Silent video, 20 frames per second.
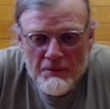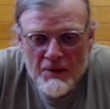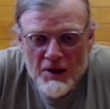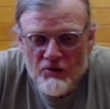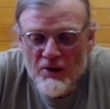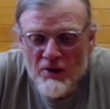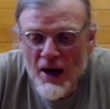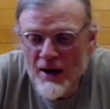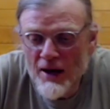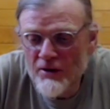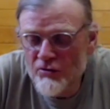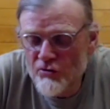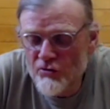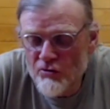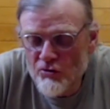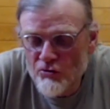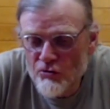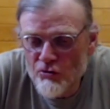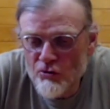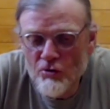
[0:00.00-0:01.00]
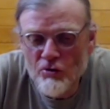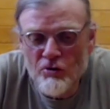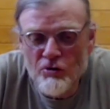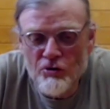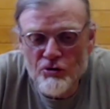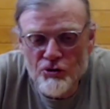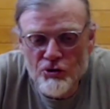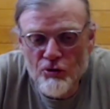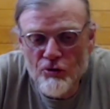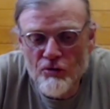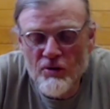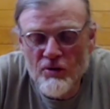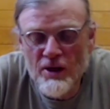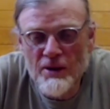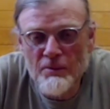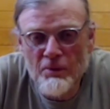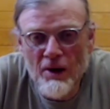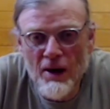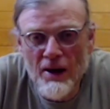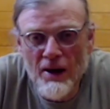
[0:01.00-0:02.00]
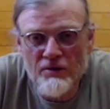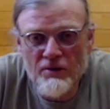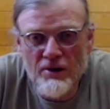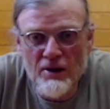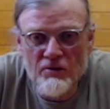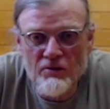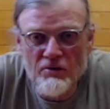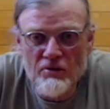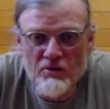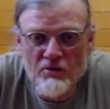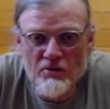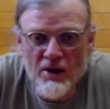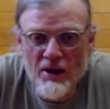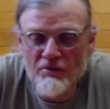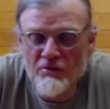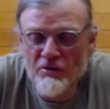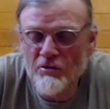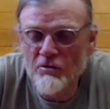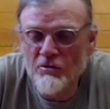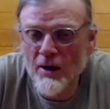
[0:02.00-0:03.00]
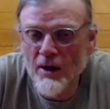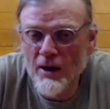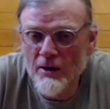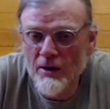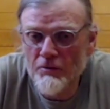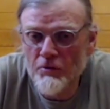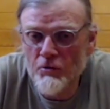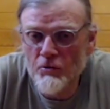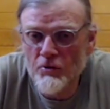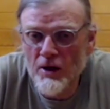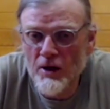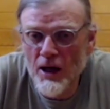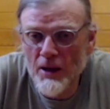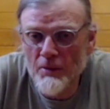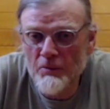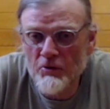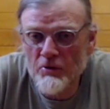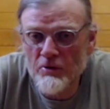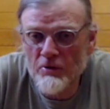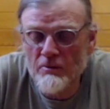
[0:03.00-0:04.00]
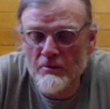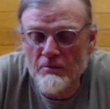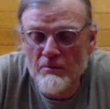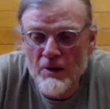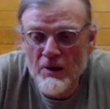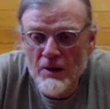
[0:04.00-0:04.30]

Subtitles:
It's not a sure thing process. You just have to try it a few times and